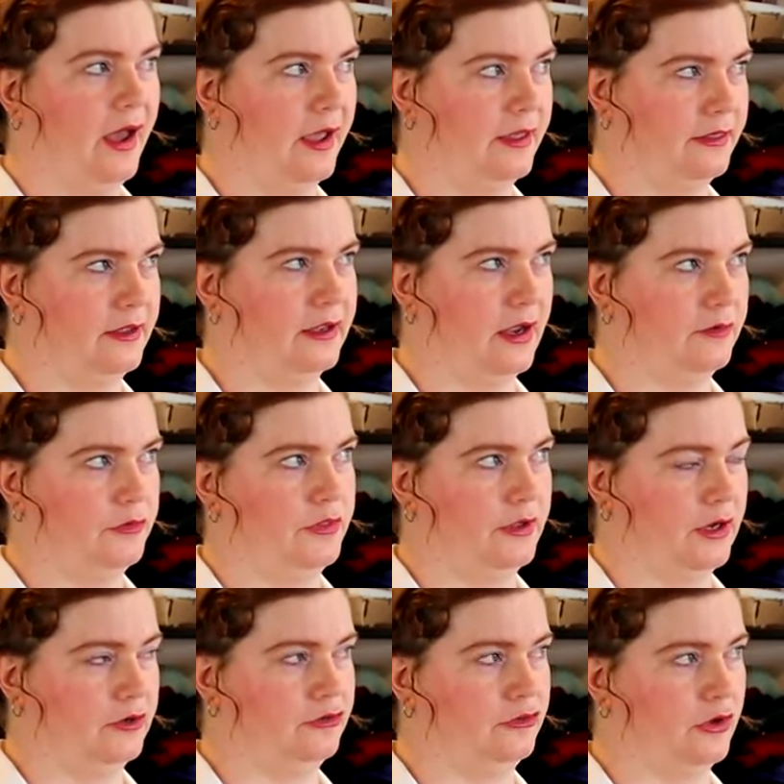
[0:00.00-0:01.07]
I think
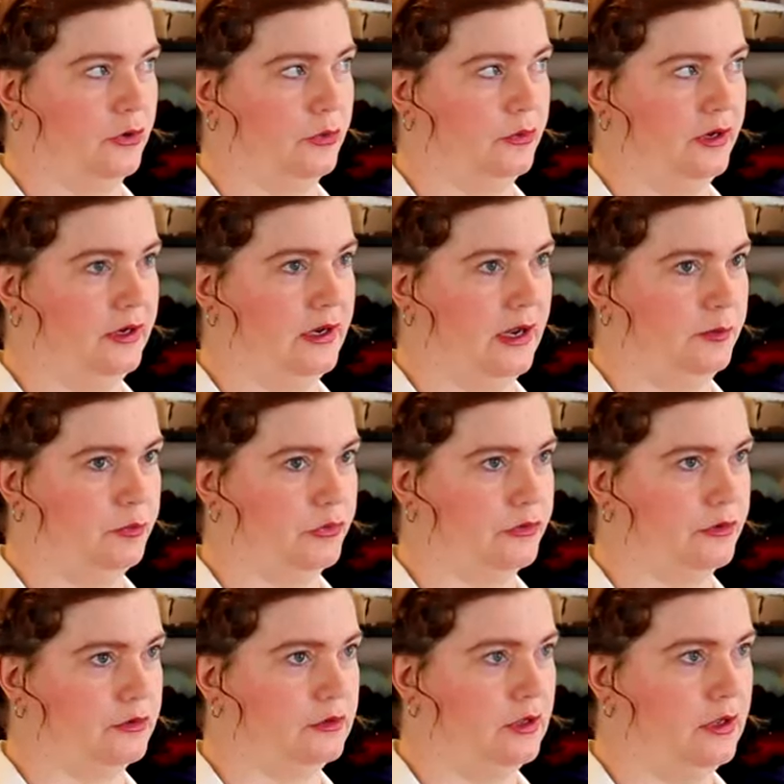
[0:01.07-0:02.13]
everything I sewed in
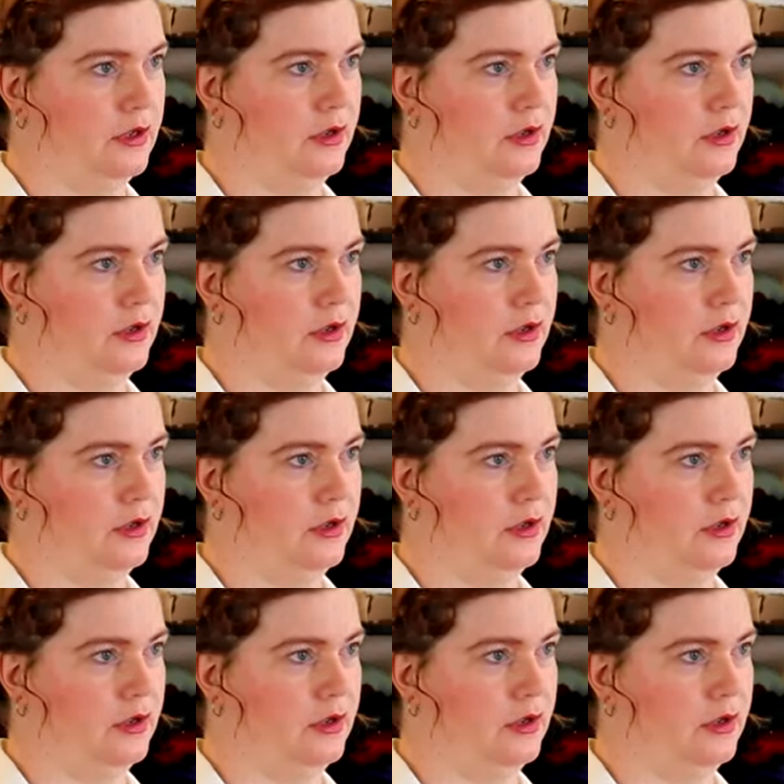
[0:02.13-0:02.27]
April